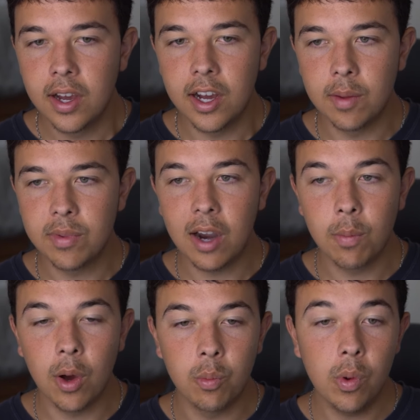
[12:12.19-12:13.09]

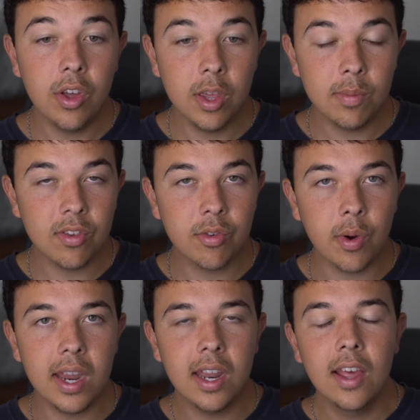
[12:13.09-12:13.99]
Tyrell Williams is
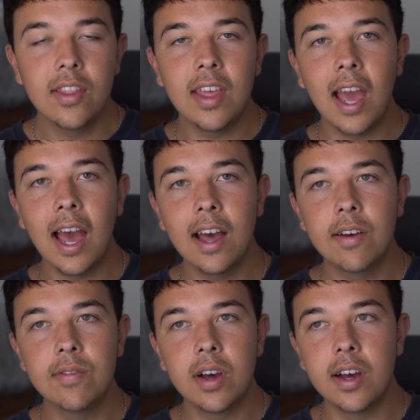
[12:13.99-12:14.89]
great. They
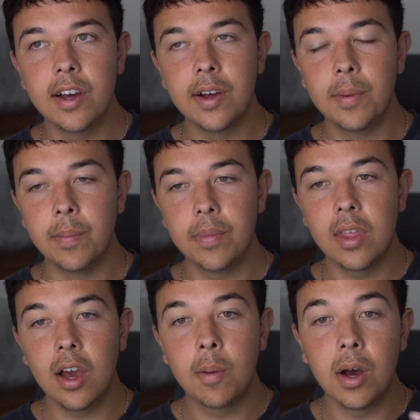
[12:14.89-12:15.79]
have
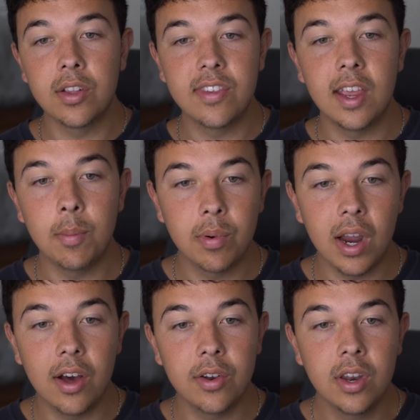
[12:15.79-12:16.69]
Amon St.
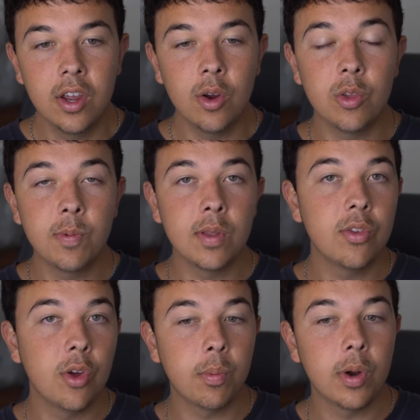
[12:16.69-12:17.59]
Brown, who has been
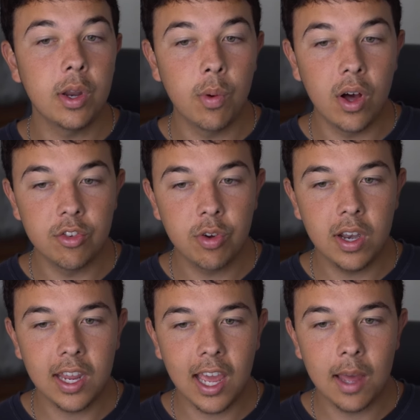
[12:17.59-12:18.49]
doing pretty well in
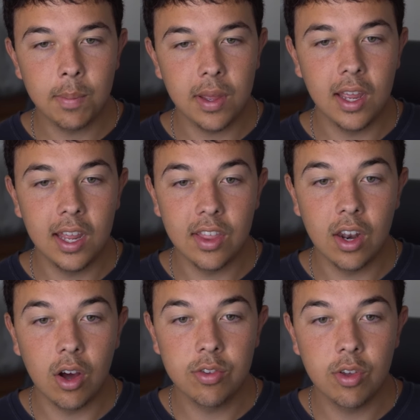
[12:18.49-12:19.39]
training camp. And
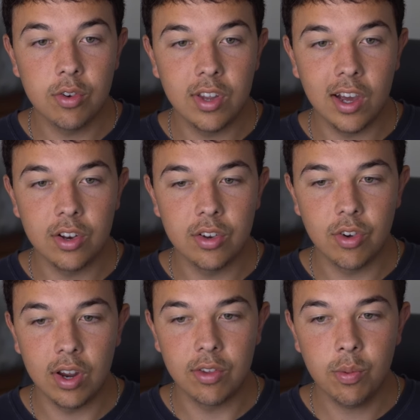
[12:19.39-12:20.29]
then also
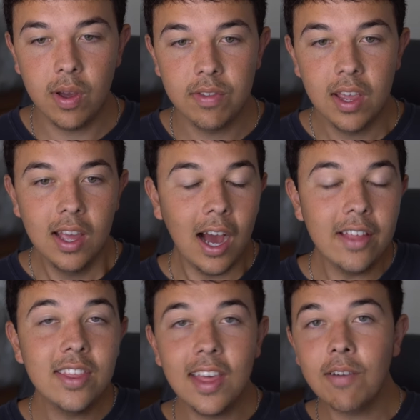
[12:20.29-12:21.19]
DeAndre Swift.
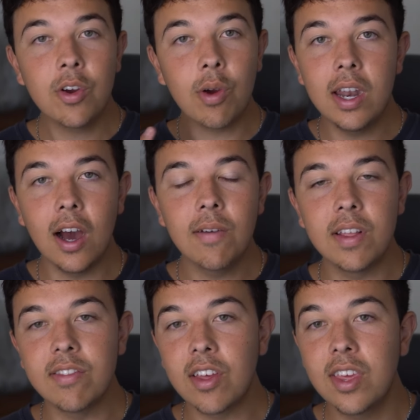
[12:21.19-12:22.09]
I think they have a great
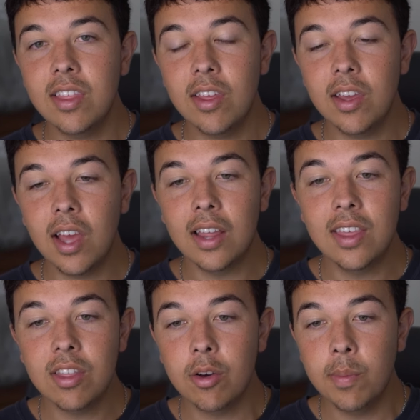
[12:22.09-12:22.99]
offense. I think
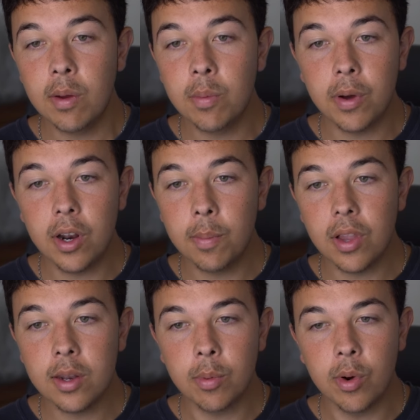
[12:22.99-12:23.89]
they'll be able to put up a
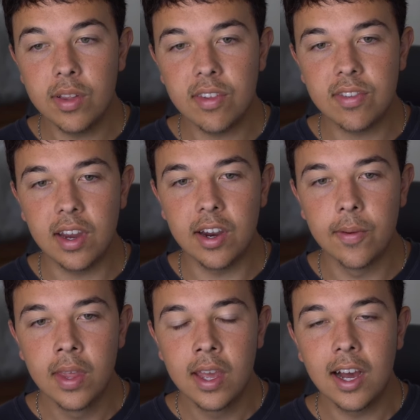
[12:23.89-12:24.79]
lot of points this year.